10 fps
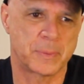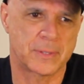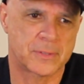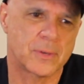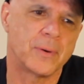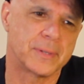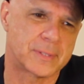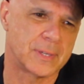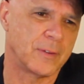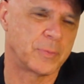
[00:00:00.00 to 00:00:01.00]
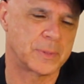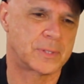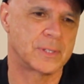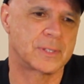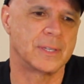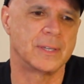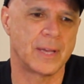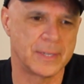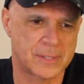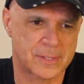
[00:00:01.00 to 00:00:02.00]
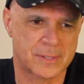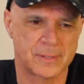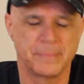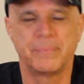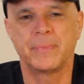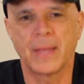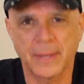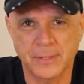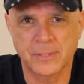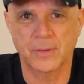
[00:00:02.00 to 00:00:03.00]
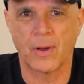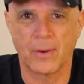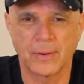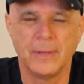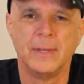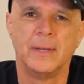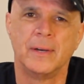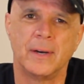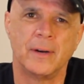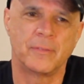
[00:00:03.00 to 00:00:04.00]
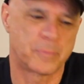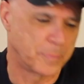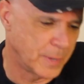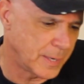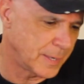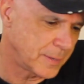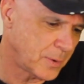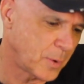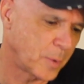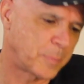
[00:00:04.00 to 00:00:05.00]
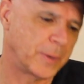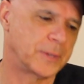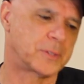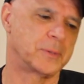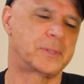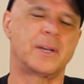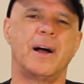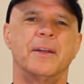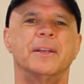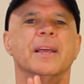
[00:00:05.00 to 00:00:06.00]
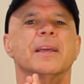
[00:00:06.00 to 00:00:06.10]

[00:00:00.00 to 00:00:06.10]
But the song itself was just a nice, nice song of heartbreak. So Scott,